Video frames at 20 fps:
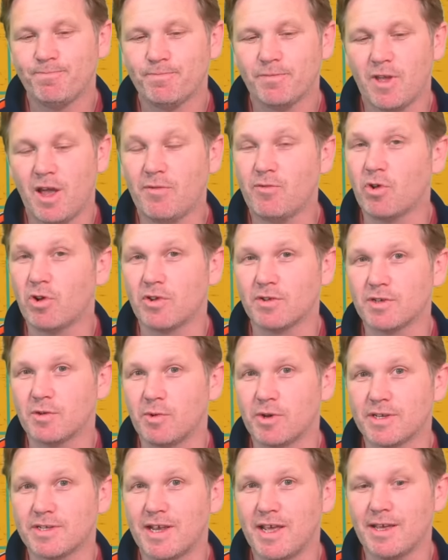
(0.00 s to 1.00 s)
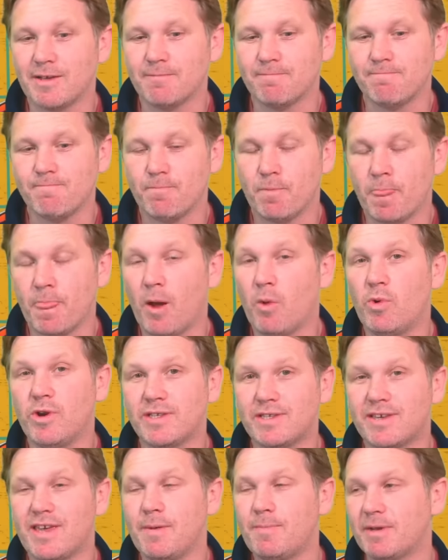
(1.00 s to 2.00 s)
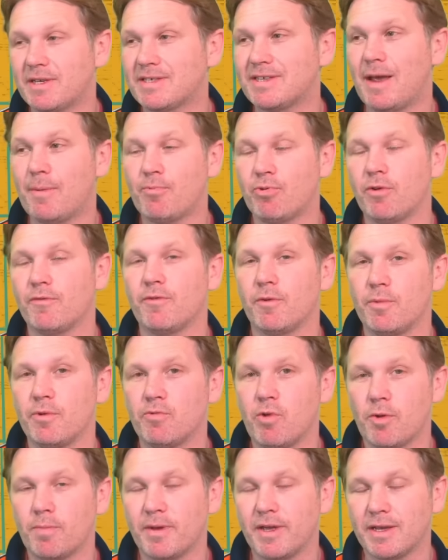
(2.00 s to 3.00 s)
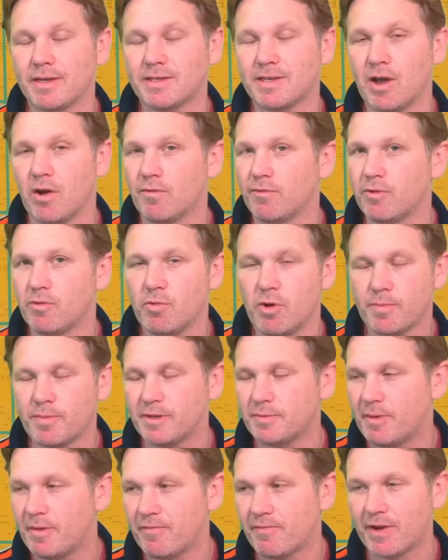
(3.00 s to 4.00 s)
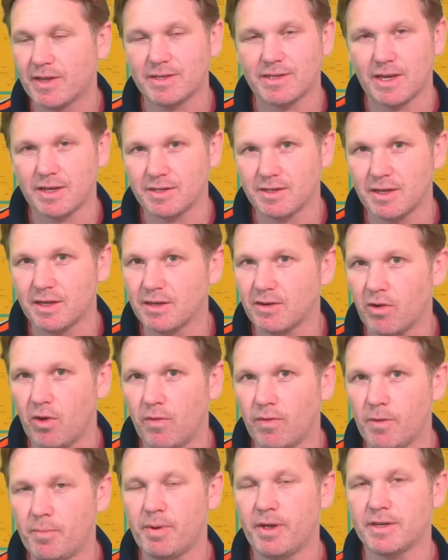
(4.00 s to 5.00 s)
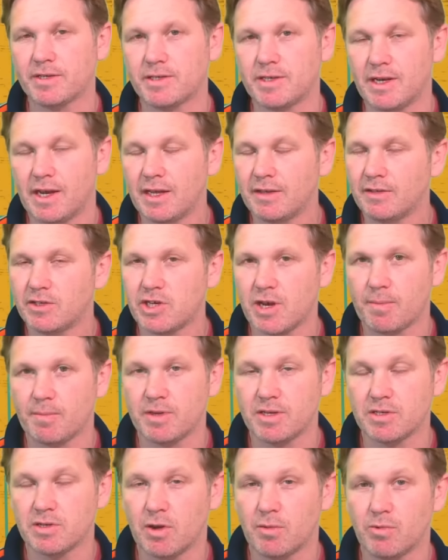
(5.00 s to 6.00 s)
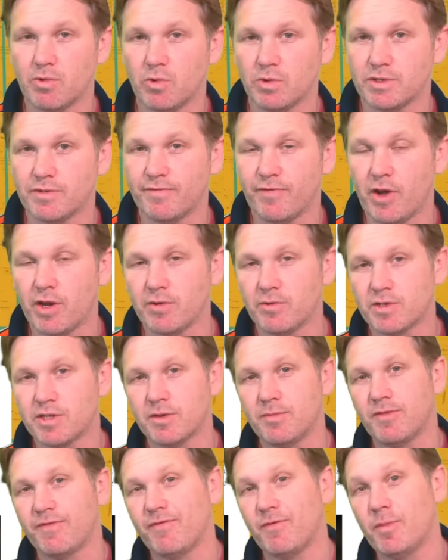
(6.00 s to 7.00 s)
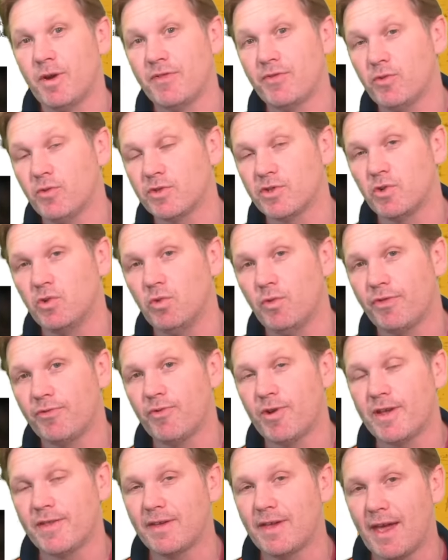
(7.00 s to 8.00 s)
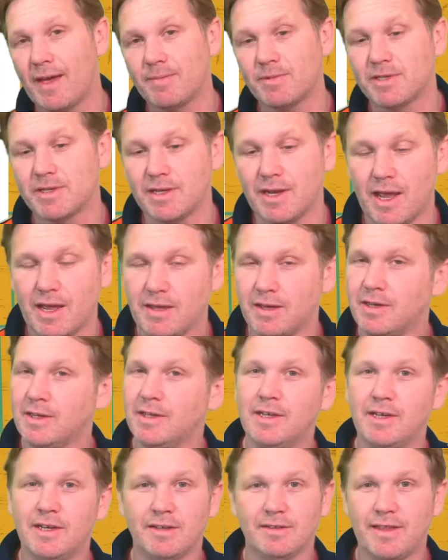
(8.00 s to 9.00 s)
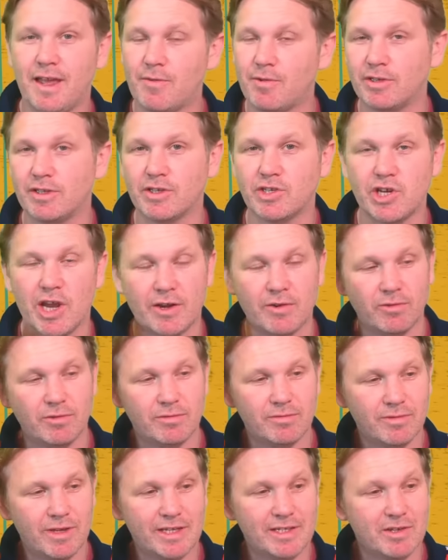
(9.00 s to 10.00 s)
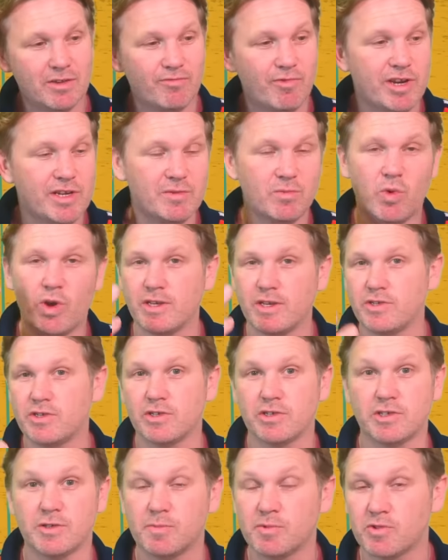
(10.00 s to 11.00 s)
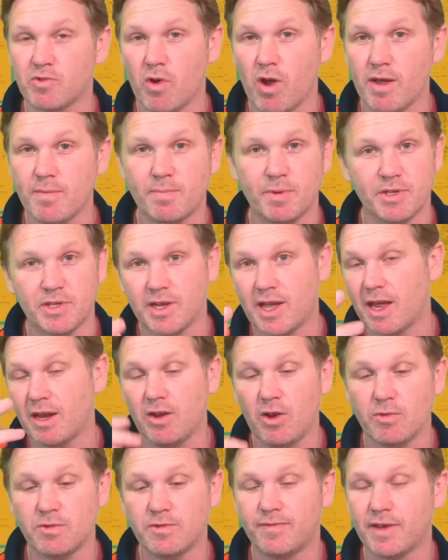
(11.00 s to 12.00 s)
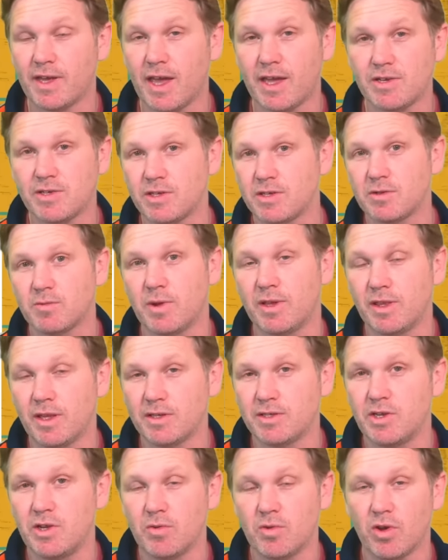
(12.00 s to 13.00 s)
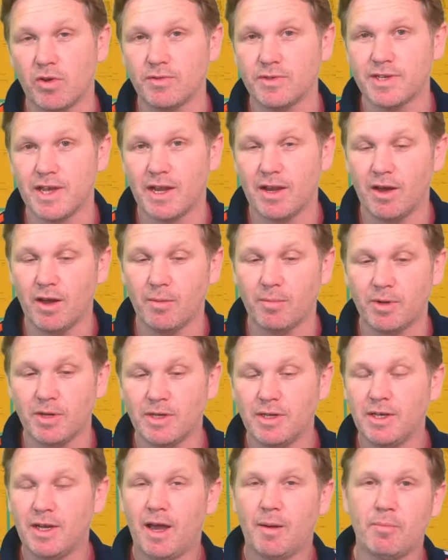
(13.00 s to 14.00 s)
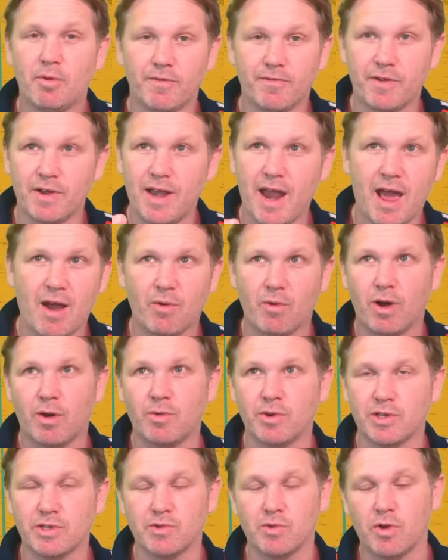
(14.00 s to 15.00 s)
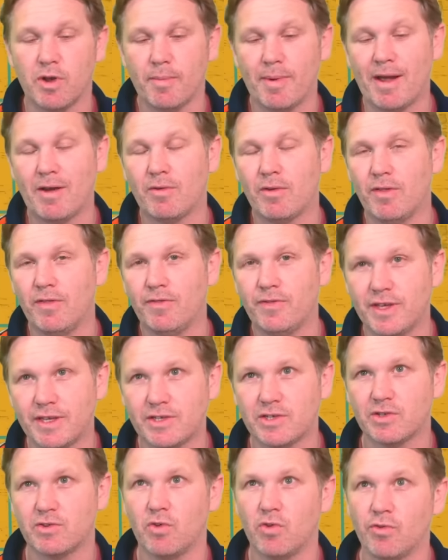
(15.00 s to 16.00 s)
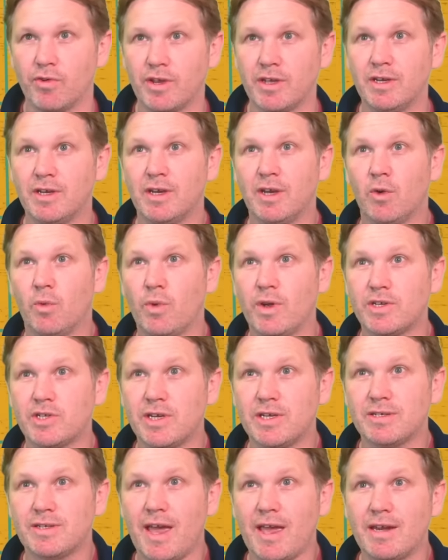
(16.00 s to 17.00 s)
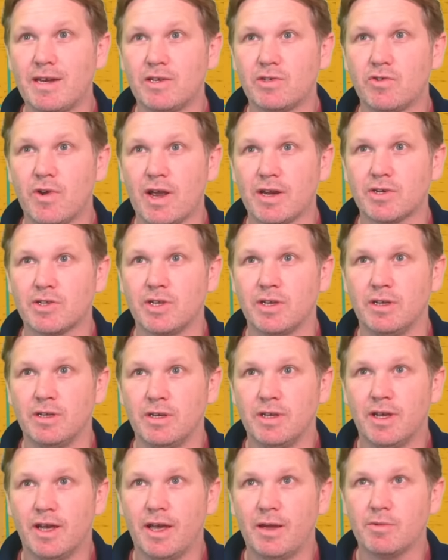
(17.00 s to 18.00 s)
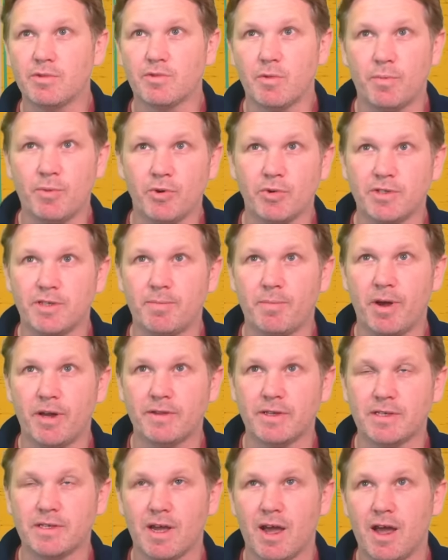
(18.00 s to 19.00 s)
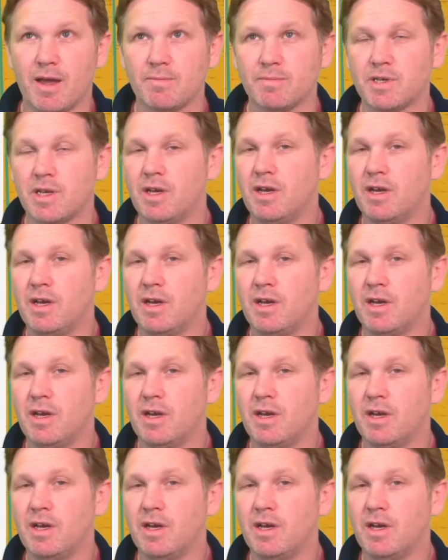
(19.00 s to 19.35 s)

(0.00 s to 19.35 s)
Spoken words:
I've got lots I want to say. I wanted to keep it separate from the rugby itself. The rugby's been fantastic on the pitch today in the Champions Cup quarterfinals. Some of my thoughts on all three of the games today, they're in the channel. It's a reason why you should subscribe, because you get notifications when there's new content up. But for now, I want to talk about this story, which is gaining traction. It was reported by the Times.